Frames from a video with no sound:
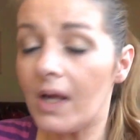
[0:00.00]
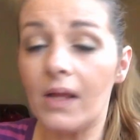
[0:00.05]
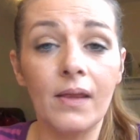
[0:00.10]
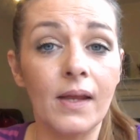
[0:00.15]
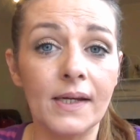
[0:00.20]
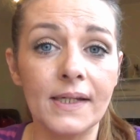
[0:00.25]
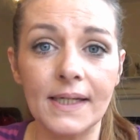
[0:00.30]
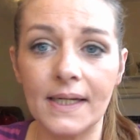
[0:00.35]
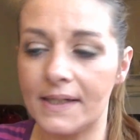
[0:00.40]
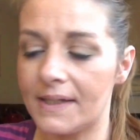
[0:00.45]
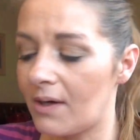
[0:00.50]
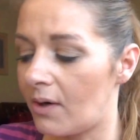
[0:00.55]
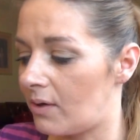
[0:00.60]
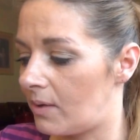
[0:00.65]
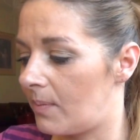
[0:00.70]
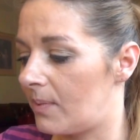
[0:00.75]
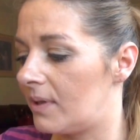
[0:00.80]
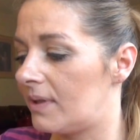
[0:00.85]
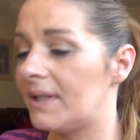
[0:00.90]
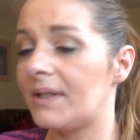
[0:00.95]
let's get
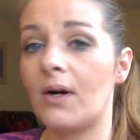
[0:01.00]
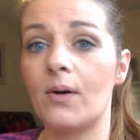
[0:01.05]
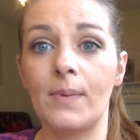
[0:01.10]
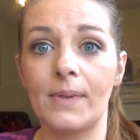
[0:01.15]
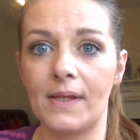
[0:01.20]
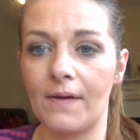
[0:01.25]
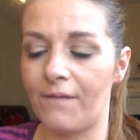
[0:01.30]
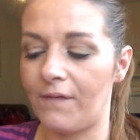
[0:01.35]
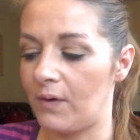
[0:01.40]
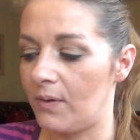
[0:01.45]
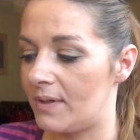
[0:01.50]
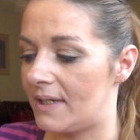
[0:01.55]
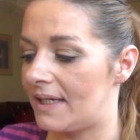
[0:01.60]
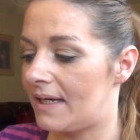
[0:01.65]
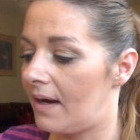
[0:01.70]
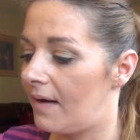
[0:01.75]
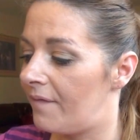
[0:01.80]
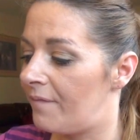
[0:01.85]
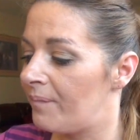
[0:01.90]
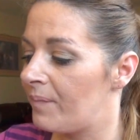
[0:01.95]
started. We're going to start with the food
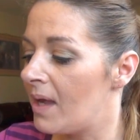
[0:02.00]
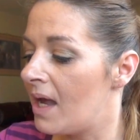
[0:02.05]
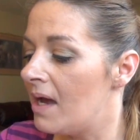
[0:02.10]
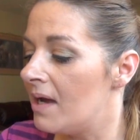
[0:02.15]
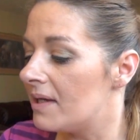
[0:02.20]
stuff.